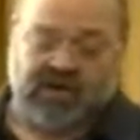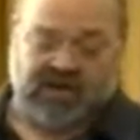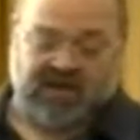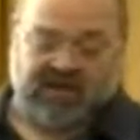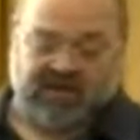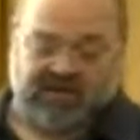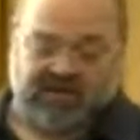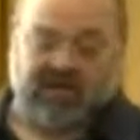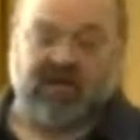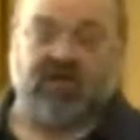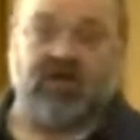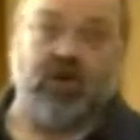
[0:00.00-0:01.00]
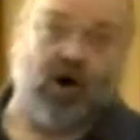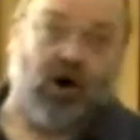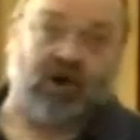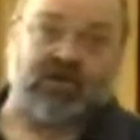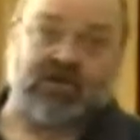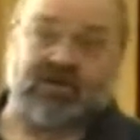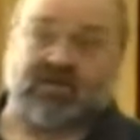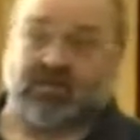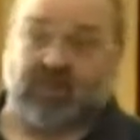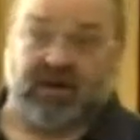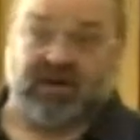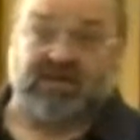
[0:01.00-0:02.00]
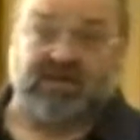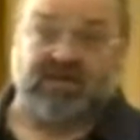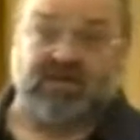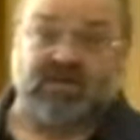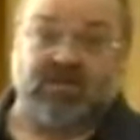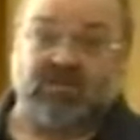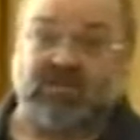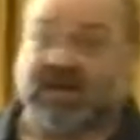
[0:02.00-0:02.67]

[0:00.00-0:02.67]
is not the billing system.